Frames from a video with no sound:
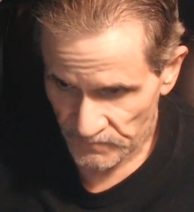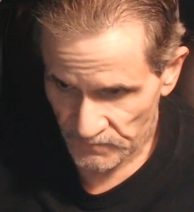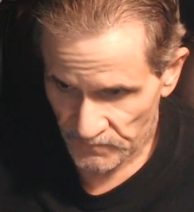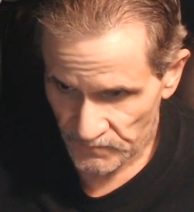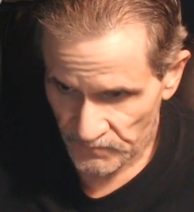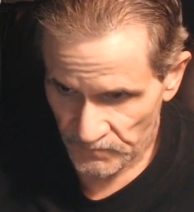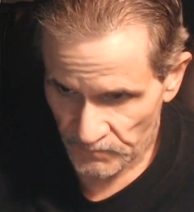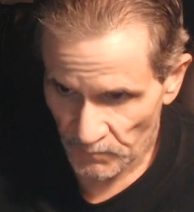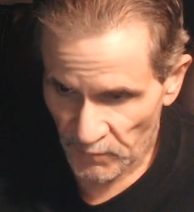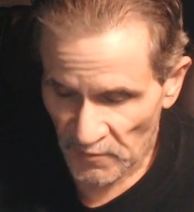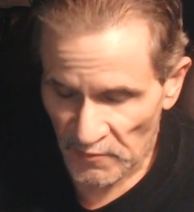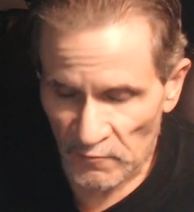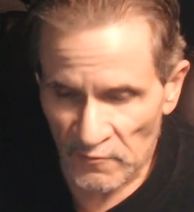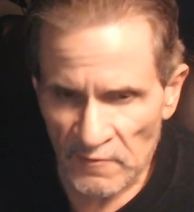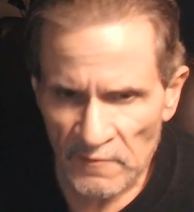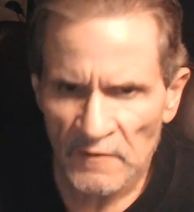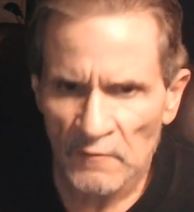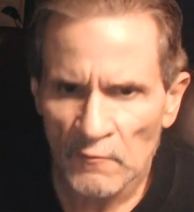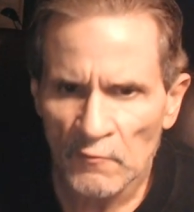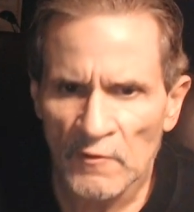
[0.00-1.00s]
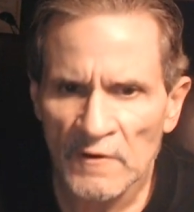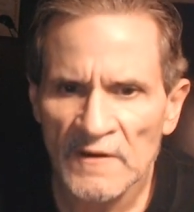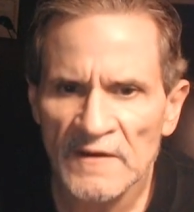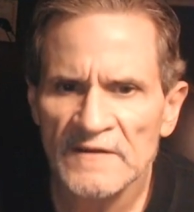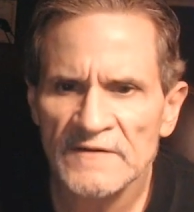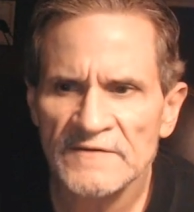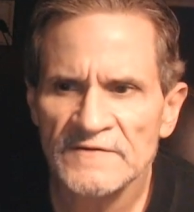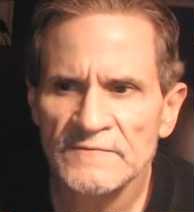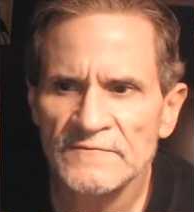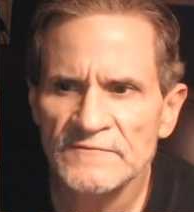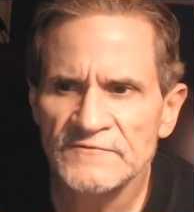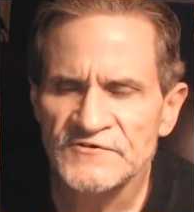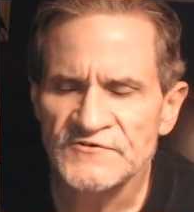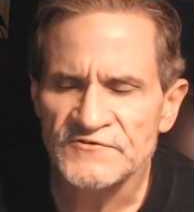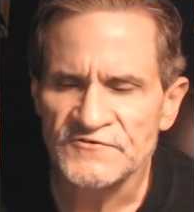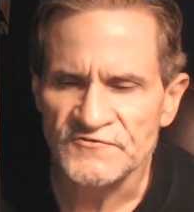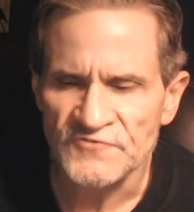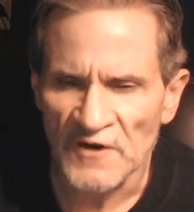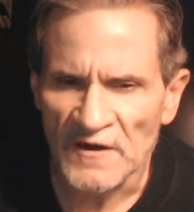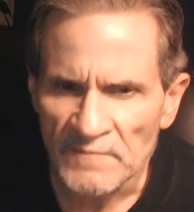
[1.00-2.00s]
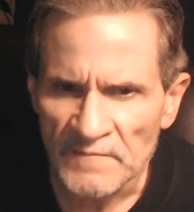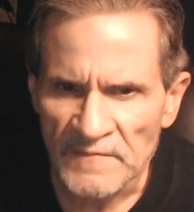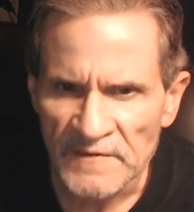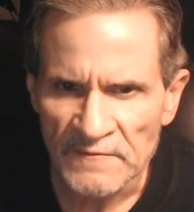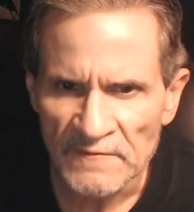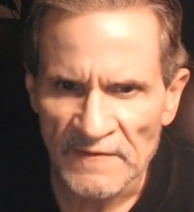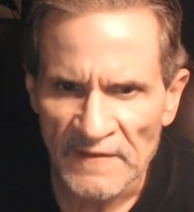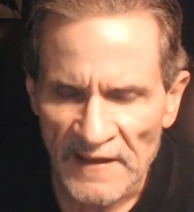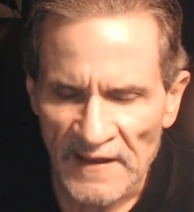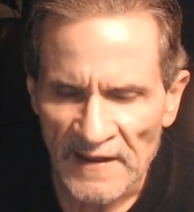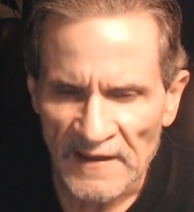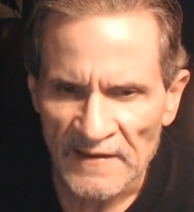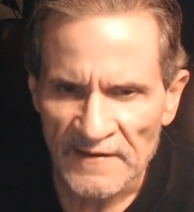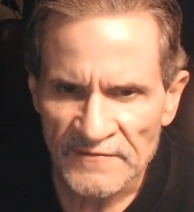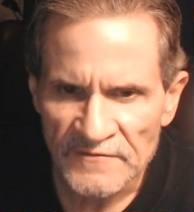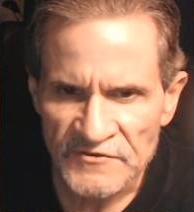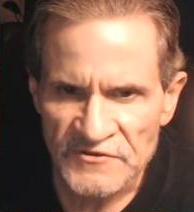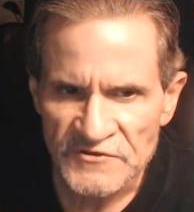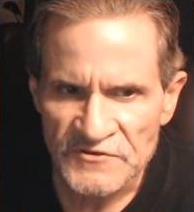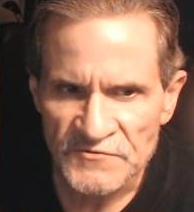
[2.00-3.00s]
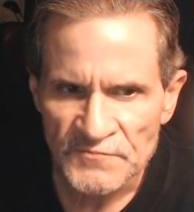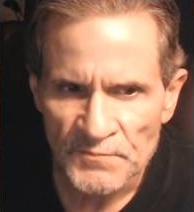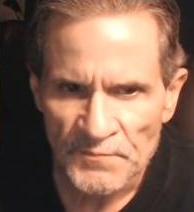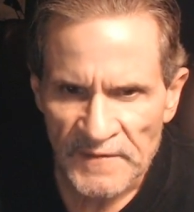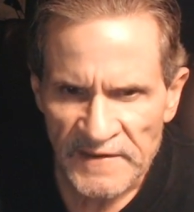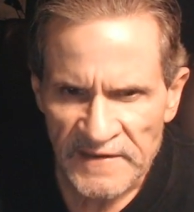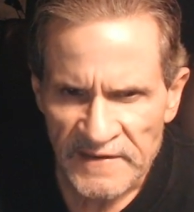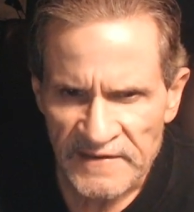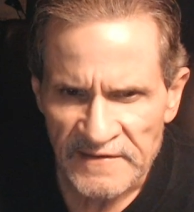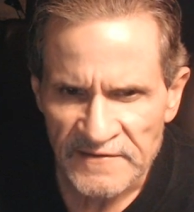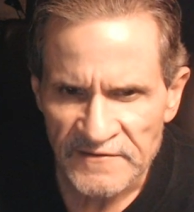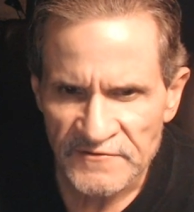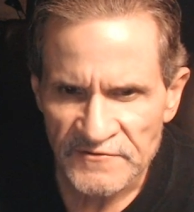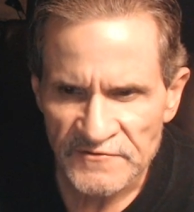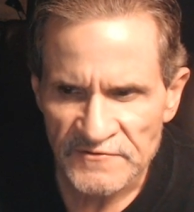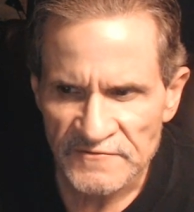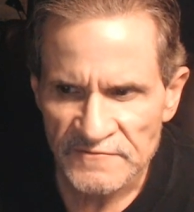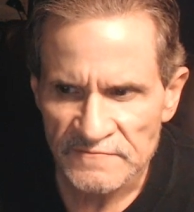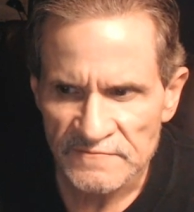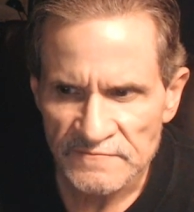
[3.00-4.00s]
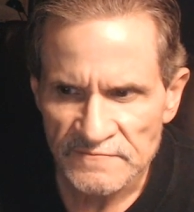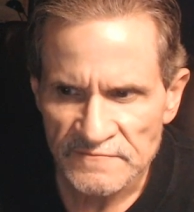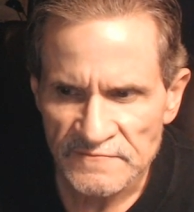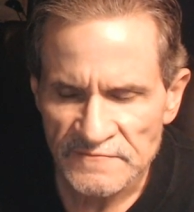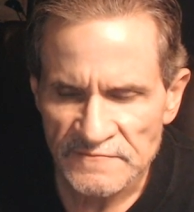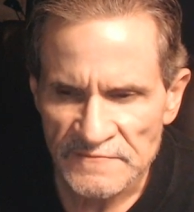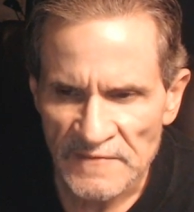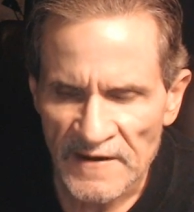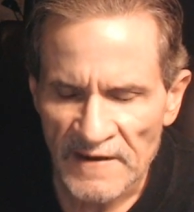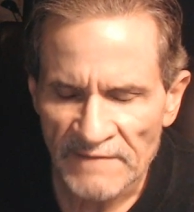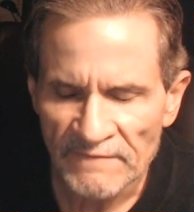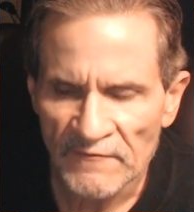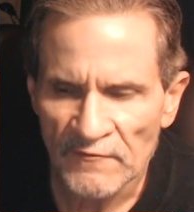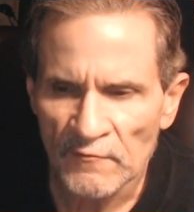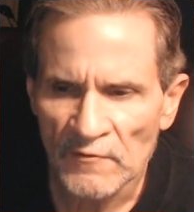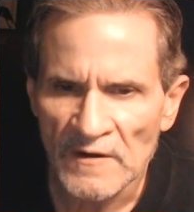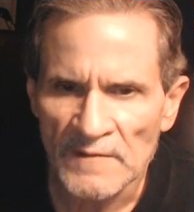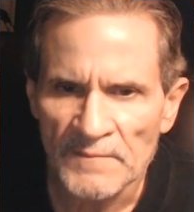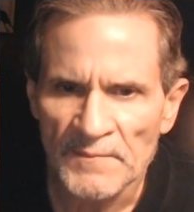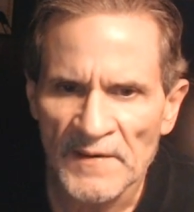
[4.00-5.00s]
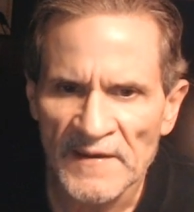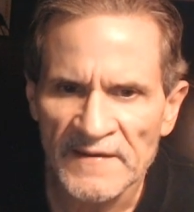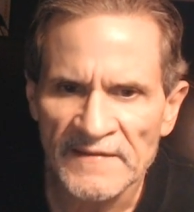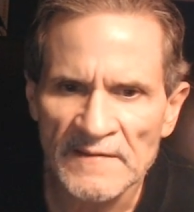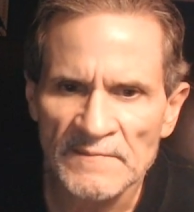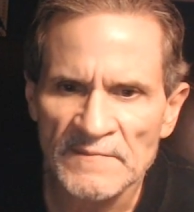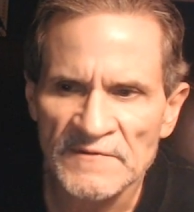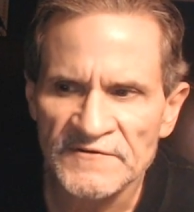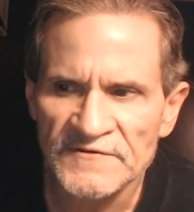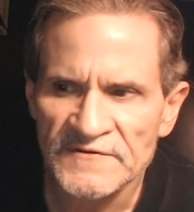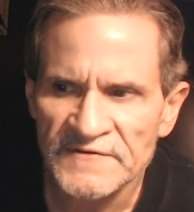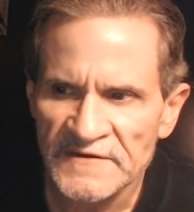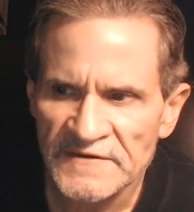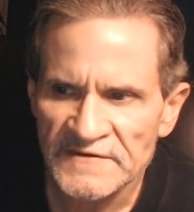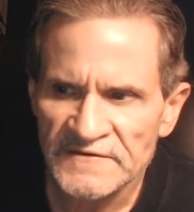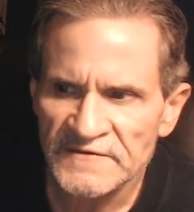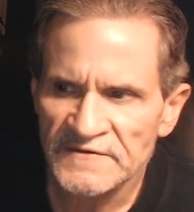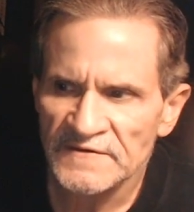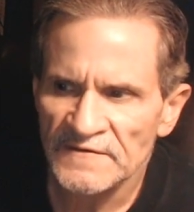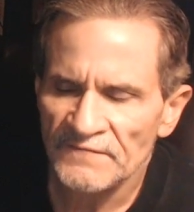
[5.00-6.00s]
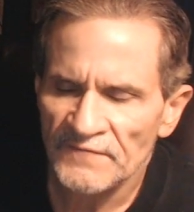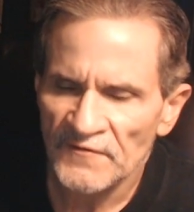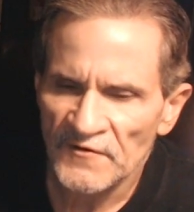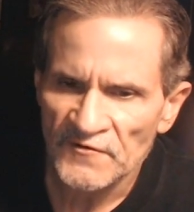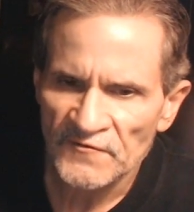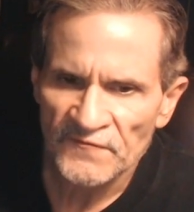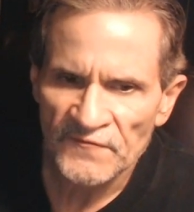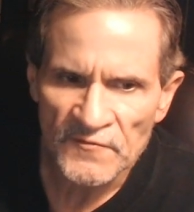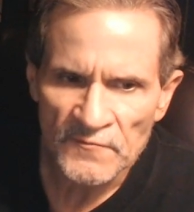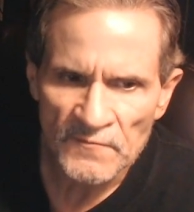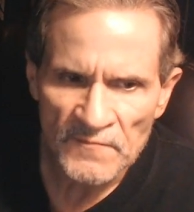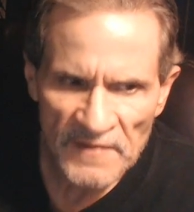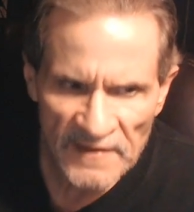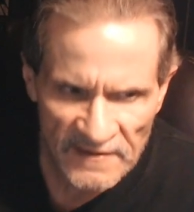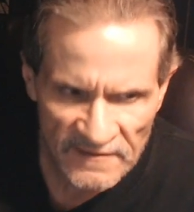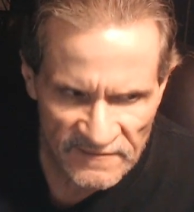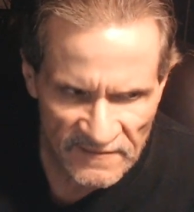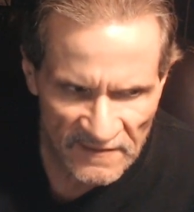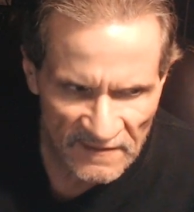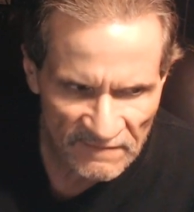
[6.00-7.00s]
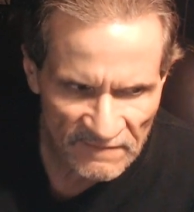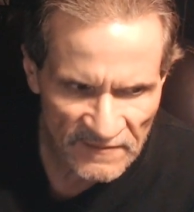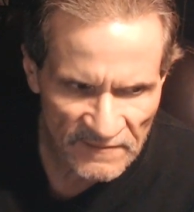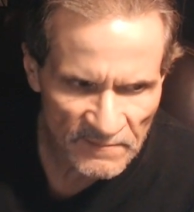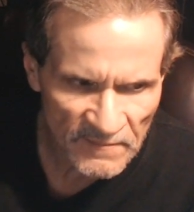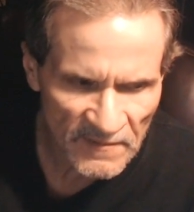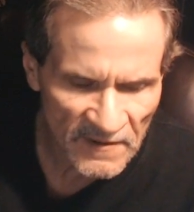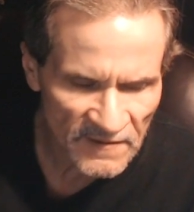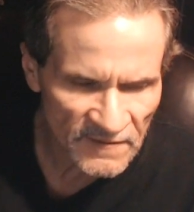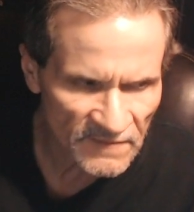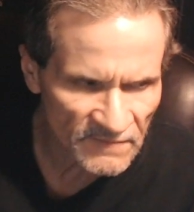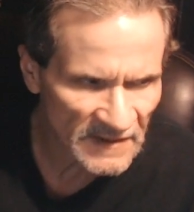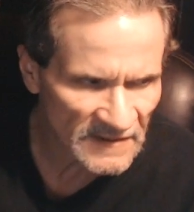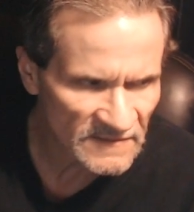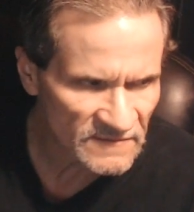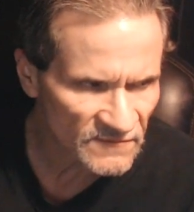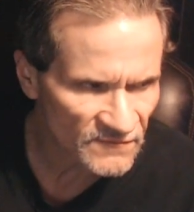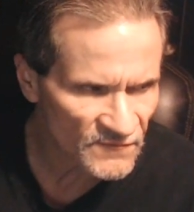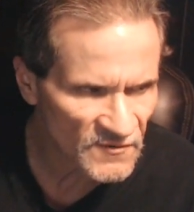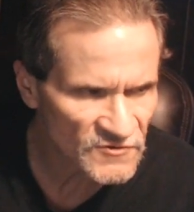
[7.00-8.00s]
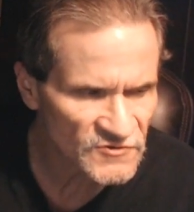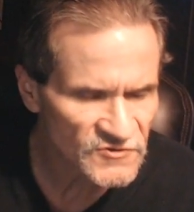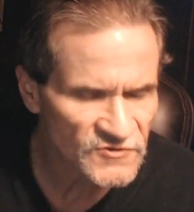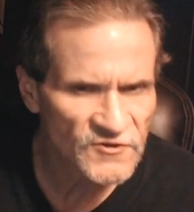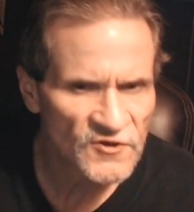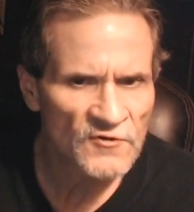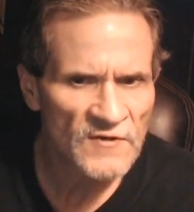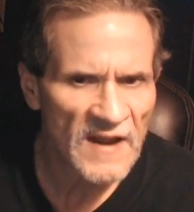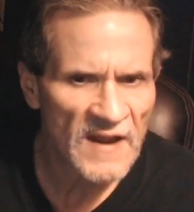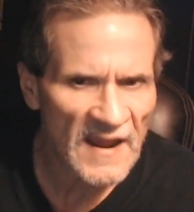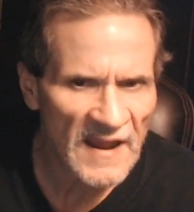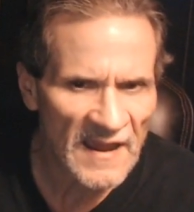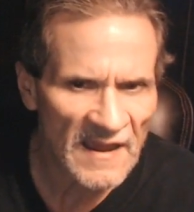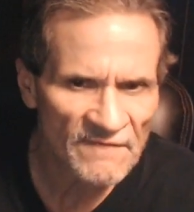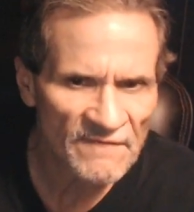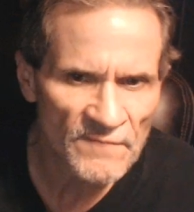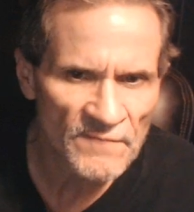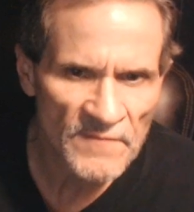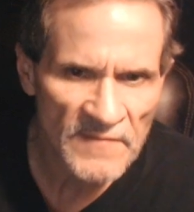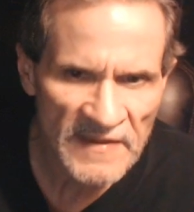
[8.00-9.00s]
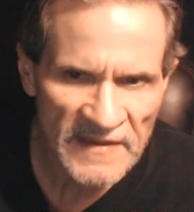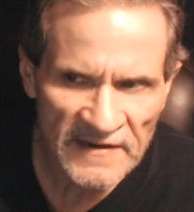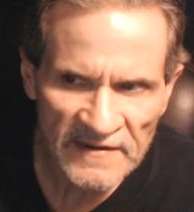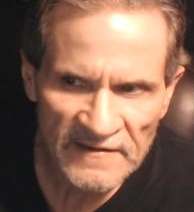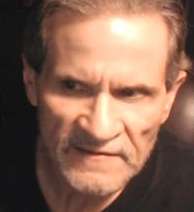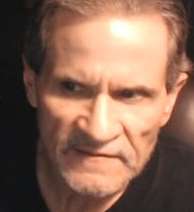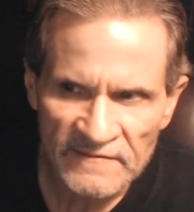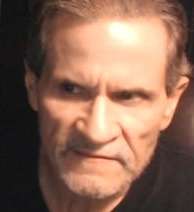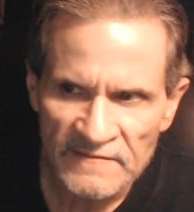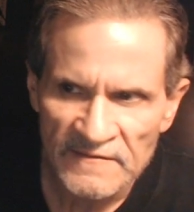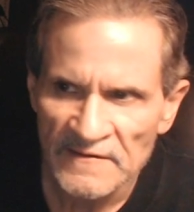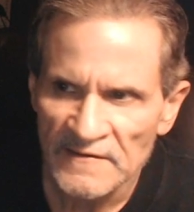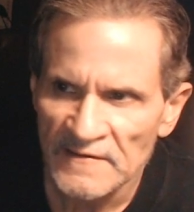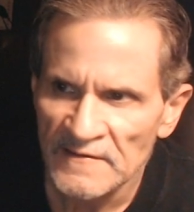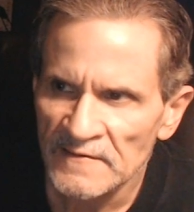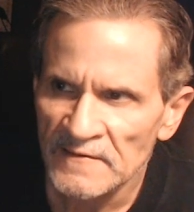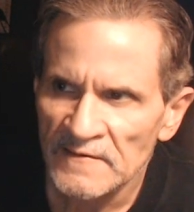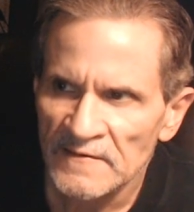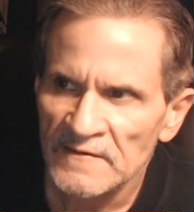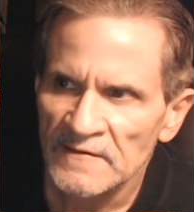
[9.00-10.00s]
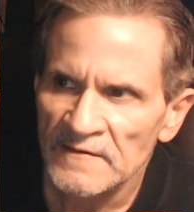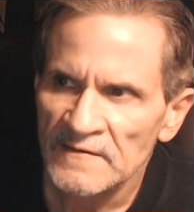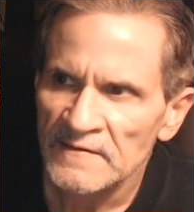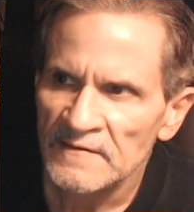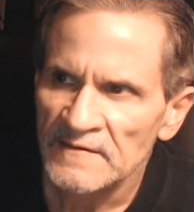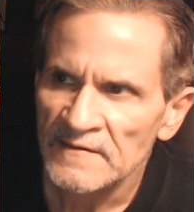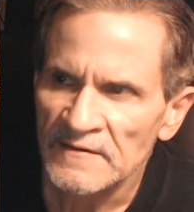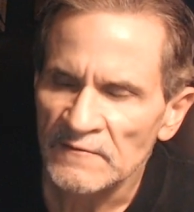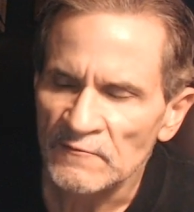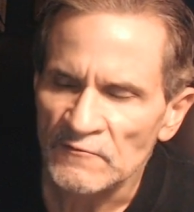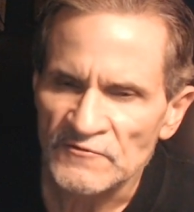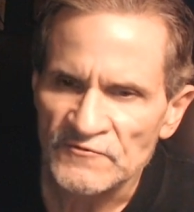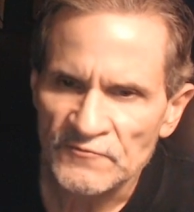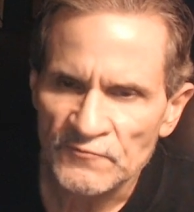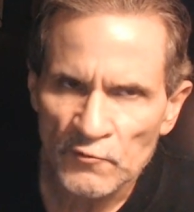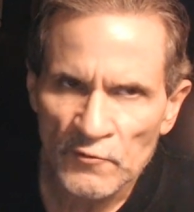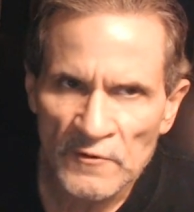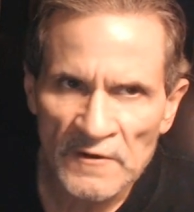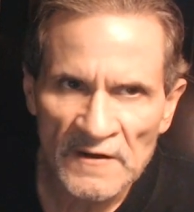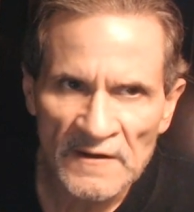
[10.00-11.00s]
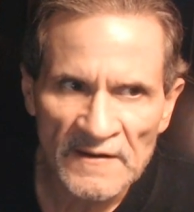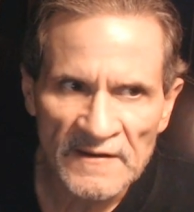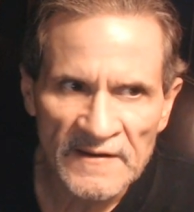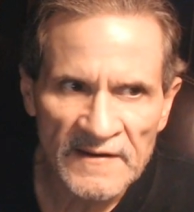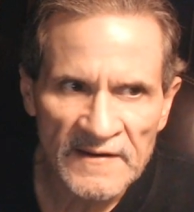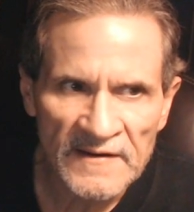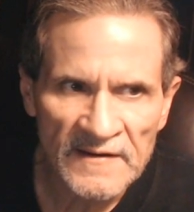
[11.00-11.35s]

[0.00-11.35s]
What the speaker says: what struck me with that speech, I never really paid that much attention to the first few minutes of it. But like the first 2.5 minutes, it was really